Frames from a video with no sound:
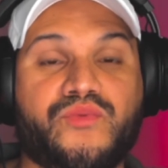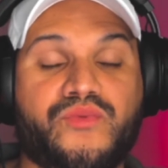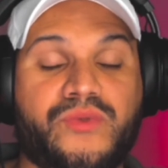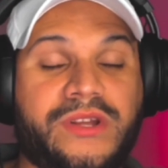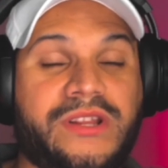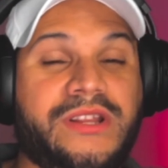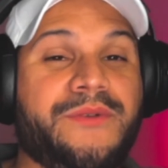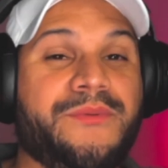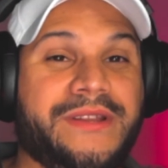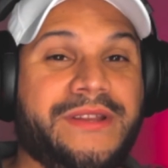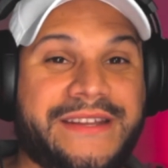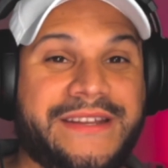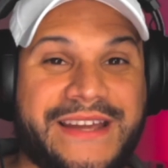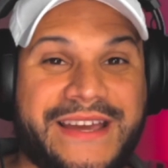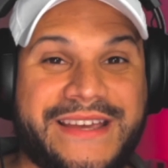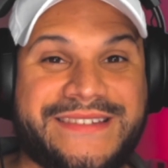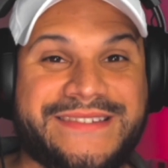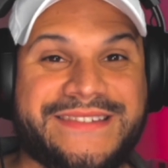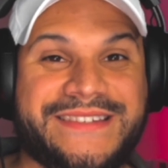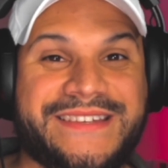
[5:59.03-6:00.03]
really
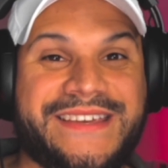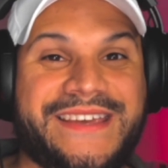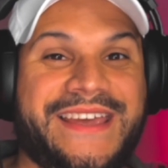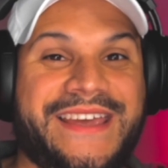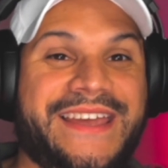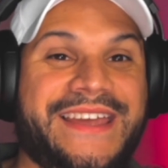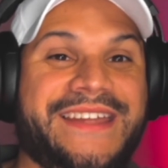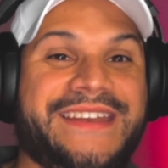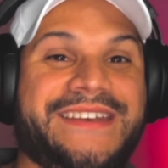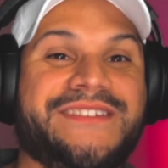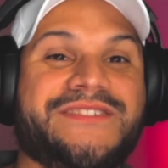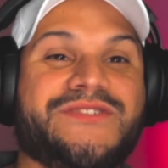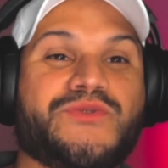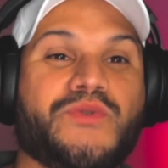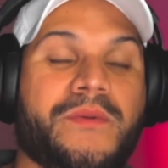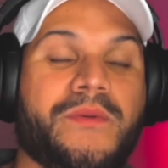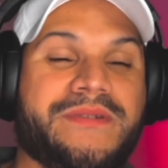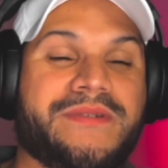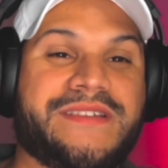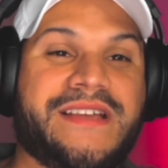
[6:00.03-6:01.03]
nicely in
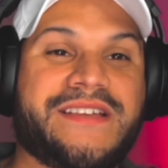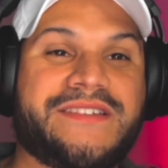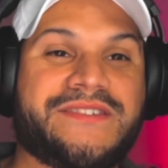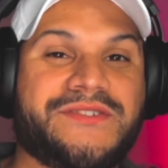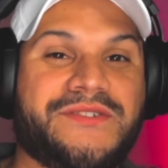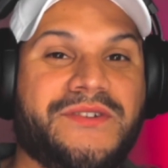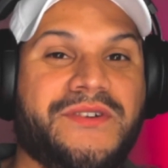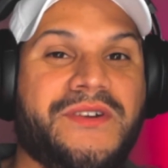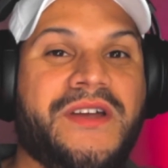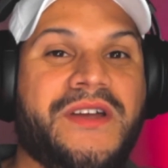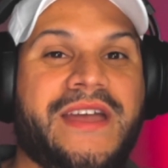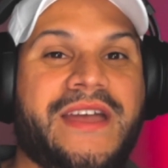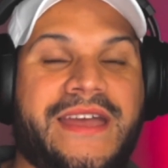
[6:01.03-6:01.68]
Swarm Disaster.